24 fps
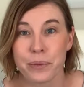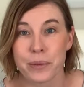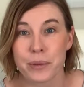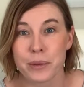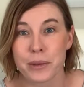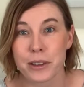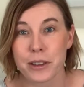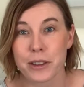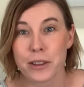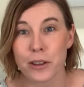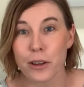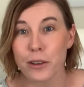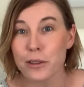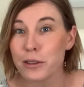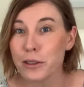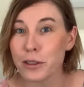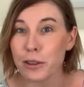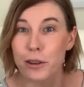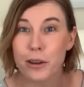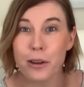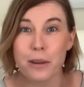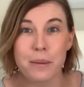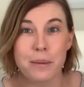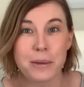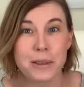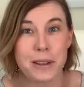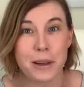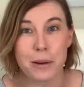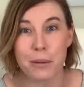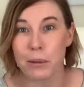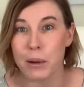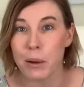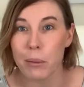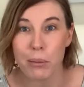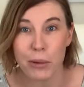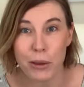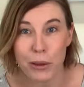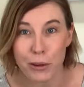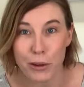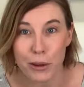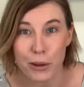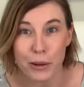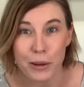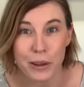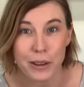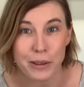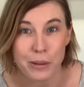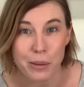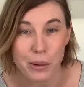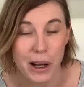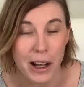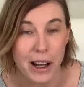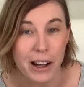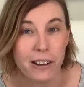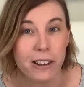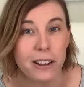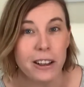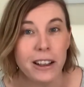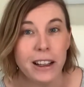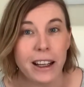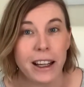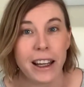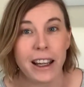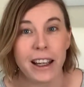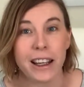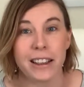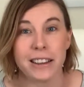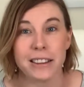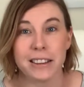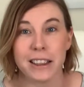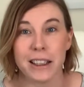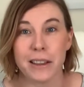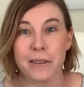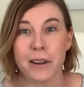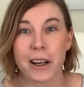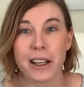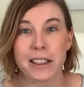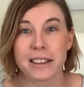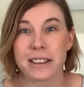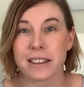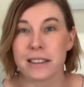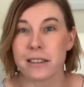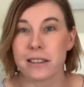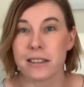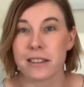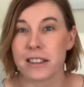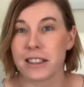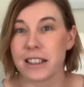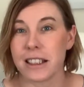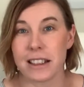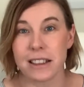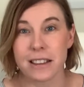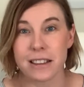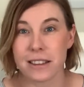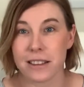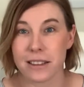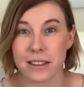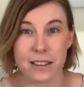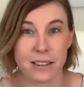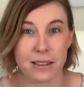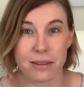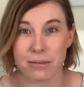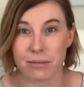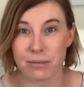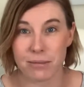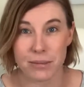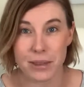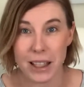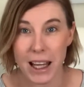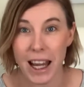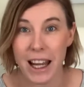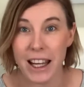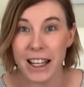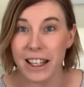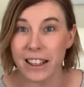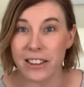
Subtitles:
snowstorms that whip through as well and give us 6 to 8